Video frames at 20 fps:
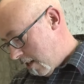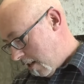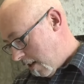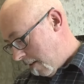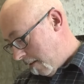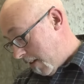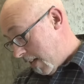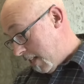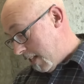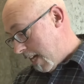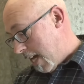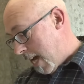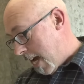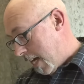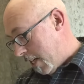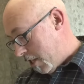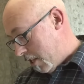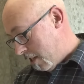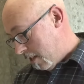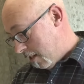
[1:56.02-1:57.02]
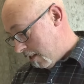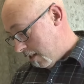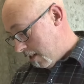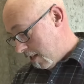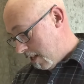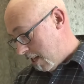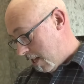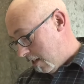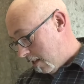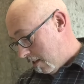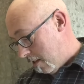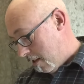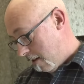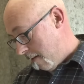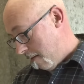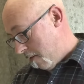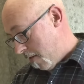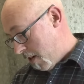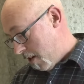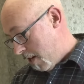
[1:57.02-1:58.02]
of these actions, it's
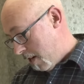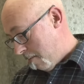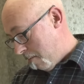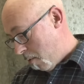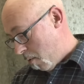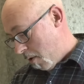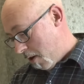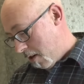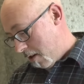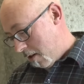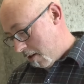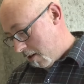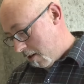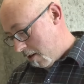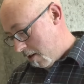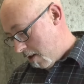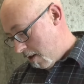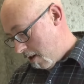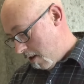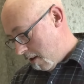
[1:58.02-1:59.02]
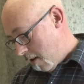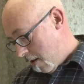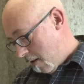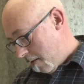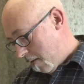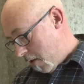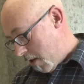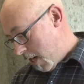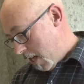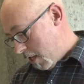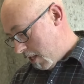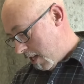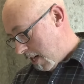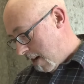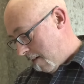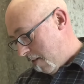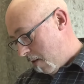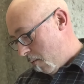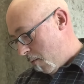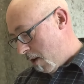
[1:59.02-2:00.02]
very important for each and
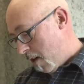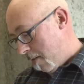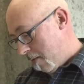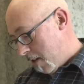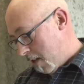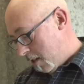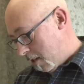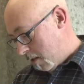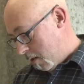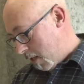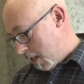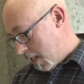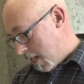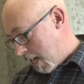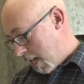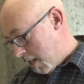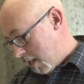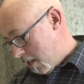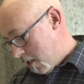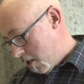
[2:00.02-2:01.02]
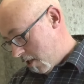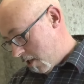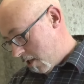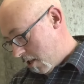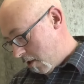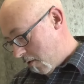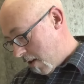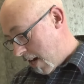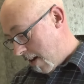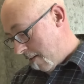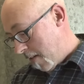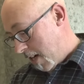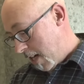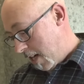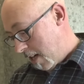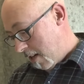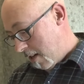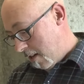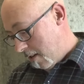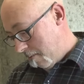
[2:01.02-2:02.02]
every one of us to acknowledge the
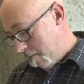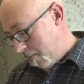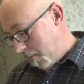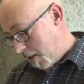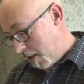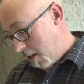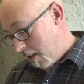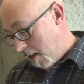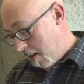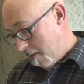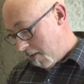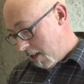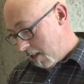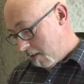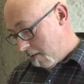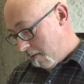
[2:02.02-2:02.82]
gravity of this